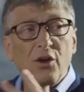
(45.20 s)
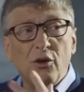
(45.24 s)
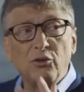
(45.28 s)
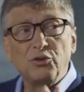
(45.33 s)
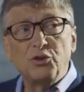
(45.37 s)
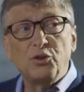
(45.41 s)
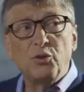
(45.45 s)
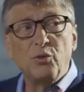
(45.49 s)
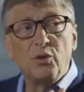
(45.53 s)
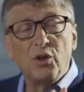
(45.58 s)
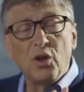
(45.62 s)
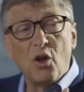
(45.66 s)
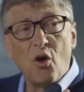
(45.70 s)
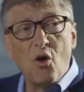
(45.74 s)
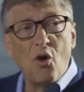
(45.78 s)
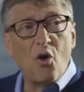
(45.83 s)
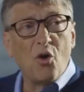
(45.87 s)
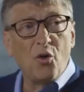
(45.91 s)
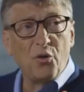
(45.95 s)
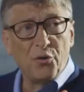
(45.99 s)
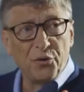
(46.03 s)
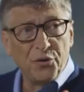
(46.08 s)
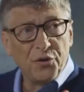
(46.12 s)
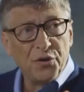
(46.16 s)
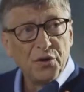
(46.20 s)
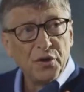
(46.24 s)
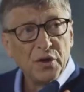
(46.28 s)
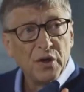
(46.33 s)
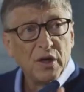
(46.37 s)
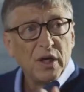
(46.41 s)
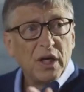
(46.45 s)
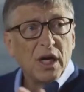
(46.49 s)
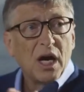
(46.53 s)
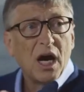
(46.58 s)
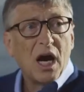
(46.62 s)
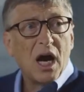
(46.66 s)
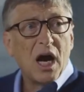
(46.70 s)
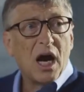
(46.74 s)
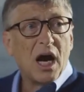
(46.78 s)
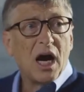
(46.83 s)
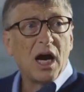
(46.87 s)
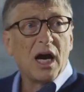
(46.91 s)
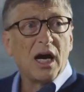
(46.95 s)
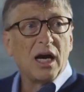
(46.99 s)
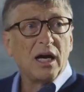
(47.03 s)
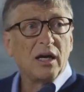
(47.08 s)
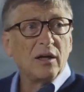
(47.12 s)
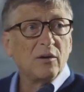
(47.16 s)
those two alone
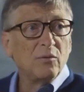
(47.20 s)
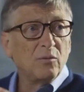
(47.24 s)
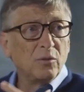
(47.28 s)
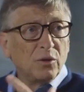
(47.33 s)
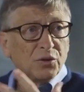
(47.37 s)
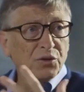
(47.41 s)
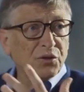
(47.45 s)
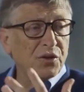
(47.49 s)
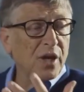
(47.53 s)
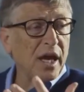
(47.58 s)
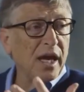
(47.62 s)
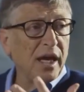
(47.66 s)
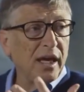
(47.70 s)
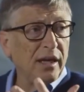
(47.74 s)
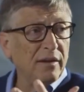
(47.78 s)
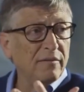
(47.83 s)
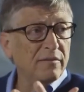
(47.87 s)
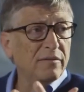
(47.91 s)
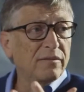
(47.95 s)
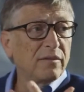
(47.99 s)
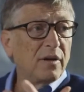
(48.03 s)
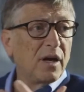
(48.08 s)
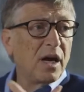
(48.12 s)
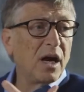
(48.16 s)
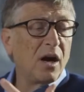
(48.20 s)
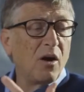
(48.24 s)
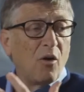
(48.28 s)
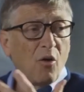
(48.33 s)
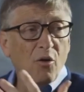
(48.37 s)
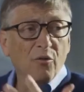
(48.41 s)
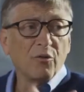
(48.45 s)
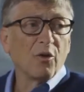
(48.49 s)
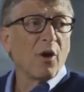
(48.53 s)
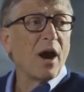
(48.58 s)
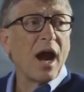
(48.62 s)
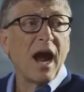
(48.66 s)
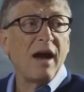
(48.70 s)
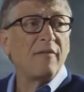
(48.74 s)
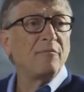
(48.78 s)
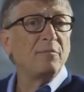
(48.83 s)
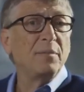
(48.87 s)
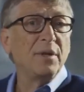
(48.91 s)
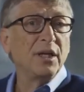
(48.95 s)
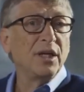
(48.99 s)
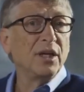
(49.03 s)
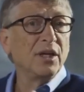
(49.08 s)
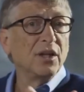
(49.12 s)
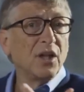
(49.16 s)
will save over
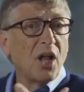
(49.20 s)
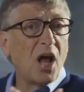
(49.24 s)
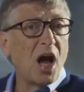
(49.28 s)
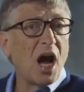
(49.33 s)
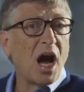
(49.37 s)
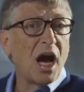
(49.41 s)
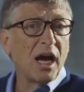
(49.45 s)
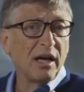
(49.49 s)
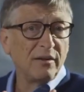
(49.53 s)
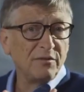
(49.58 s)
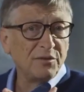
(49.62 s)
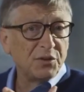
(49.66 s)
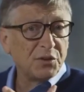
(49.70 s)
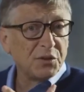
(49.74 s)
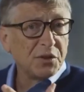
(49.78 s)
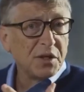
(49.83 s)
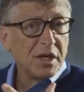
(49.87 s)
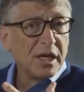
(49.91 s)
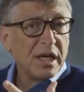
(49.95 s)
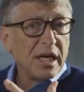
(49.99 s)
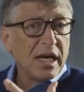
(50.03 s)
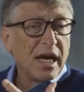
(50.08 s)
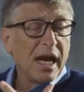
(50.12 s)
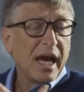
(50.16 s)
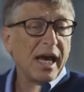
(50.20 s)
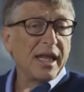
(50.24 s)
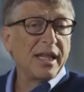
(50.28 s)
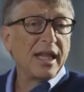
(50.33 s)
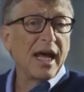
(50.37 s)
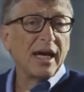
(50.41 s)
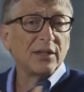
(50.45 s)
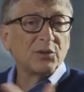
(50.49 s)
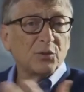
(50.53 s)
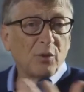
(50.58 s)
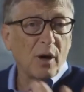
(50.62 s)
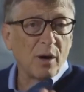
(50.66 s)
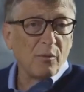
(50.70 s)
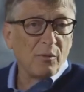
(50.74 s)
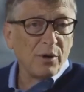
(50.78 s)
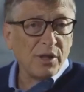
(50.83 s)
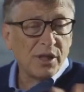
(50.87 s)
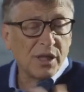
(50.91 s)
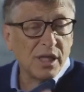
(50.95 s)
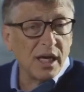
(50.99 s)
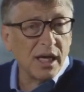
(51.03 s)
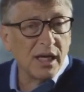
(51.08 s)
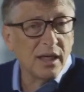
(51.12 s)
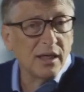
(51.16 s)
500,000 lives. And that's why we
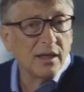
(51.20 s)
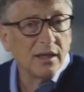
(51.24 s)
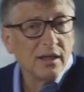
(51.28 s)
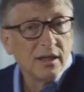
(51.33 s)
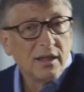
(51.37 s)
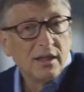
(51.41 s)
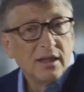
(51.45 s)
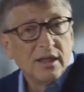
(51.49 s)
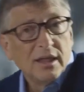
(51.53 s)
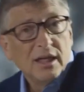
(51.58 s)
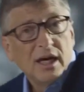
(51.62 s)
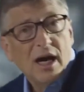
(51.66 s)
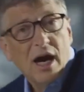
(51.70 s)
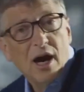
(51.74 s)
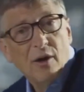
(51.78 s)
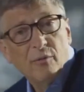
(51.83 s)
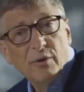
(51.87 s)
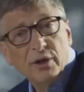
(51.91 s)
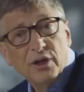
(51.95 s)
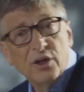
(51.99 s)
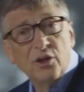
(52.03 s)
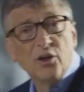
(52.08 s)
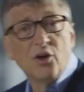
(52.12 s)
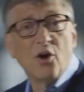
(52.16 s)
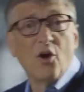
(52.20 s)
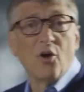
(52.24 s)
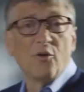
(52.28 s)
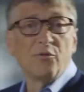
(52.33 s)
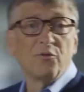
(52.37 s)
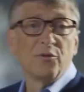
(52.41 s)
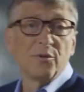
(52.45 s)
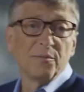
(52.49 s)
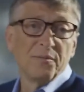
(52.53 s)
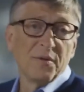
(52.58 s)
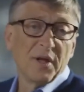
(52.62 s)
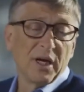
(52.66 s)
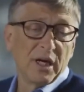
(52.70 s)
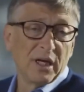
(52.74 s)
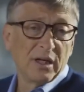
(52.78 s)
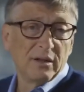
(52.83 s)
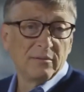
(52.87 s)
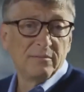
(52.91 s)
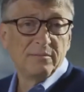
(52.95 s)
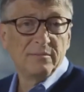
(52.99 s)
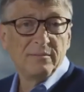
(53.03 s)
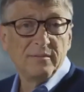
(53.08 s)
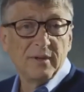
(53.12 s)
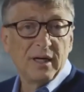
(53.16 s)
think we can go from
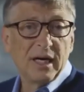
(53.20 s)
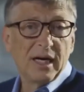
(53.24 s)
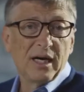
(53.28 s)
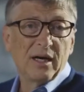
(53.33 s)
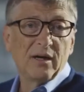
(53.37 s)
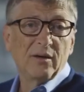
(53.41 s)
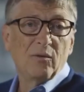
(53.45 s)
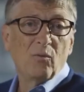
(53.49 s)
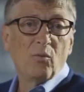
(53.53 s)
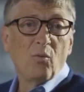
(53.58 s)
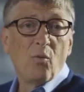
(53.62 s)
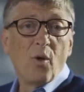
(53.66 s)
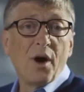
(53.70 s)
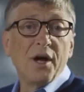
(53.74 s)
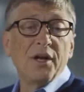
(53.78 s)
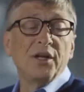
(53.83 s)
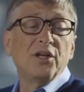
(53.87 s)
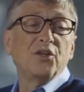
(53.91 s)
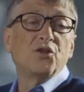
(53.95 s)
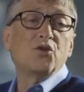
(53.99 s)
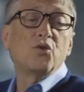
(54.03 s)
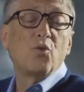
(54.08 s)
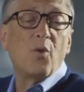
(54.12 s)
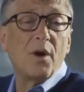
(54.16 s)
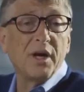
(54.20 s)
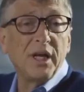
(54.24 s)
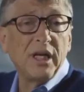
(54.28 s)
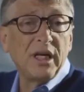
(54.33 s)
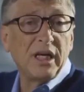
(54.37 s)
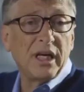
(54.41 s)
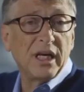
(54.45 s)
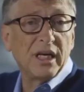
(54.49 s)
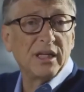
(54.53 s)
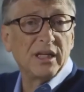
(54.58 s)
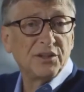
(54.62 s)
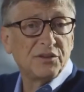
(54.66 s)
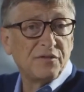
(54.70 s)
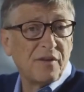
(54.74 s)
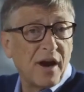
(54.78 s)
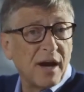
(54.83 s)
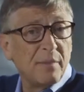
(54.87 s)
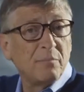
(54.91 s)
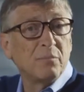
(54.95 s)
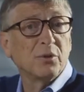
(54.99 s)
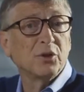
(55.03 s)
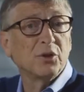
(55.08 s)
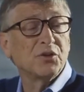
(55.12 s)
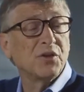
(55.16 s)
the 1 in 20 kids,
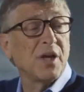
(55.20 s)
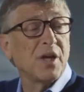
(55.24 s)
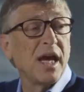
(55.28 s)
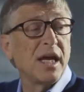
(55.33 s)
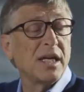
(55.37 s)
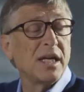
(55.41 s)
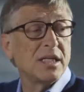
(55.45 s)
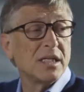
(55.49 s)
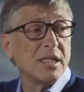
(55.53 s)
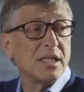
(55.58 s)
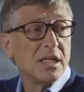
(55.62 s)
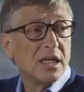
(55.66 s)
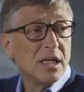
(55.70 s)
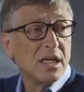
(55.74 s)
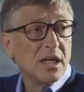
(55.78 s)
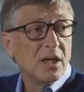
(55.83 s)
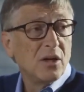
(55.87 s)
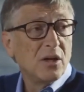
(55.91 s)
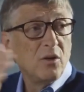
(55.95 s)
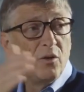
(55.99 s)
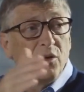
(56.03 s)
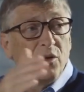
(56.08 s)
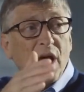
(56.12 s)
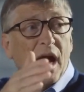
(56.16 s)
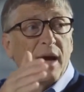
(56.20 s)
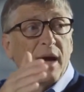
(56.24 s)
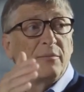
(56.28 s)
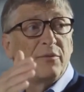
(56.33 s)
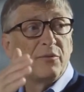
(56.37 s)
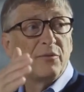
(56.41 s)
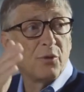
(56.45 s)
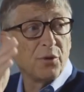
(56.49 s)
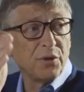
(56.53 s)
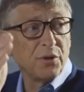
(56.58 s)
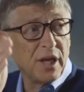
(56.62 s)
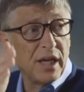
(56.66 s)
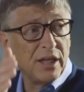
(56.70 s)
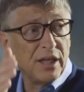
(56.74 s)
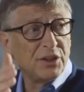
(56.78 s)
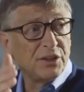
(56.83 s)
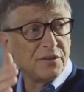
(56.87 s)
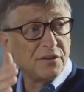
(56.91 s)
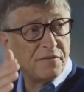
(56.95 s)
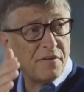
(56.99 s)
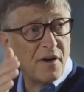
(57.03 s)
5% who died before the age of